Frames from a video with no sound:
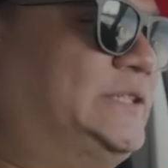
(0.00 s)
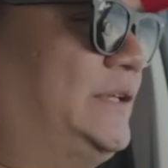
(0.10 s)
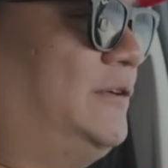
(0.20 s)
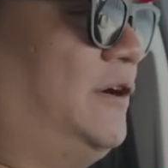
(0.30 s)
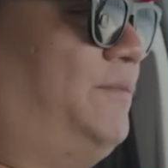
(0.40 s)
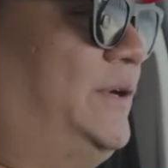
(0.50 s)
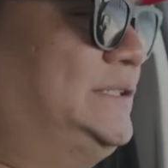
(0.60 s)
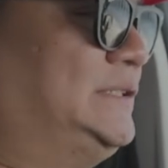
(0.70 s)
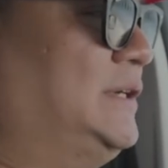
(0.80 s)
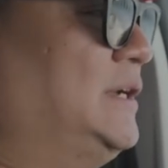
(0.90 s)
center
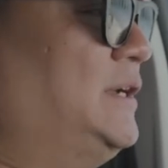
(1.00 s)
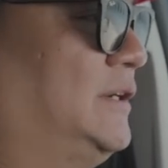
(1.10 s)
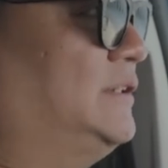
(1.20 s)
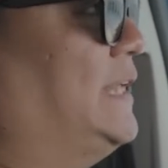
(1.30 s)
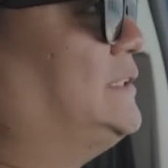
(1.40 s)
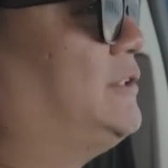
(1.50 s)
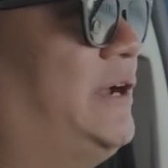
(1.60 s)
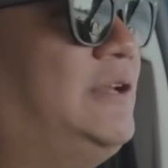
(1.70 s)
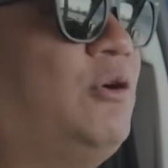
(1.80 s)
armrest, so that's great.